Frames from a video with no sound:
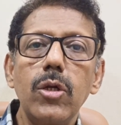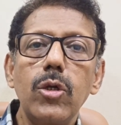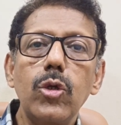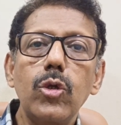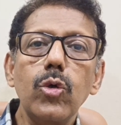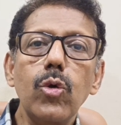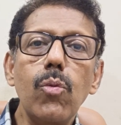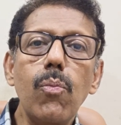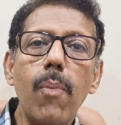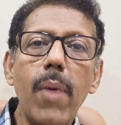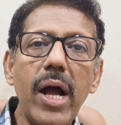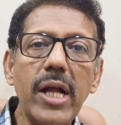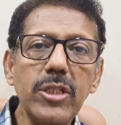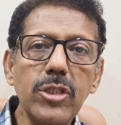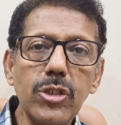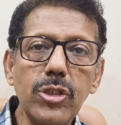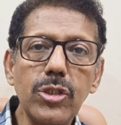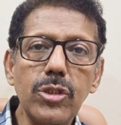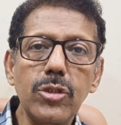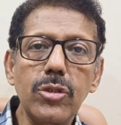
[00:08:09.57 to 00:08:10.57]
Too
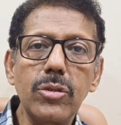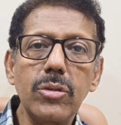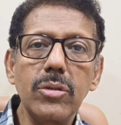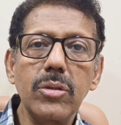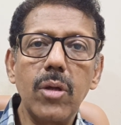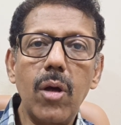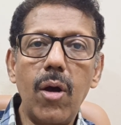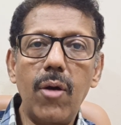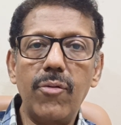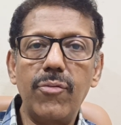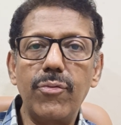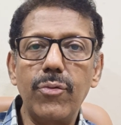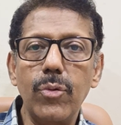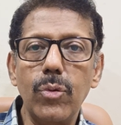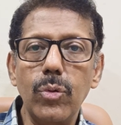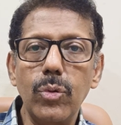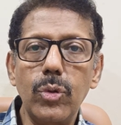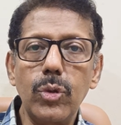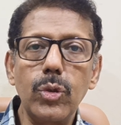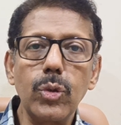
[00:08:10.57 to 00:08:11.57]
much of
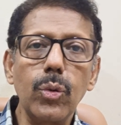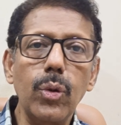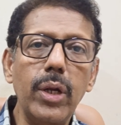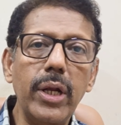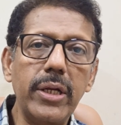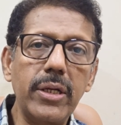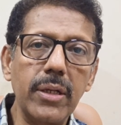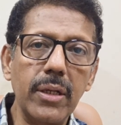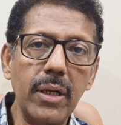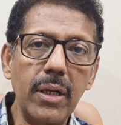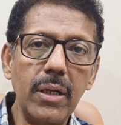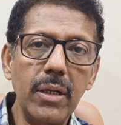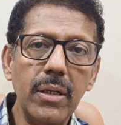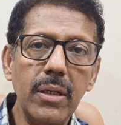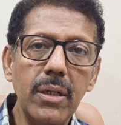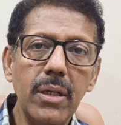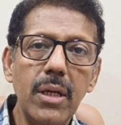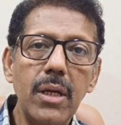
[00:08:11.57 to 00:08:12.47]
food, too little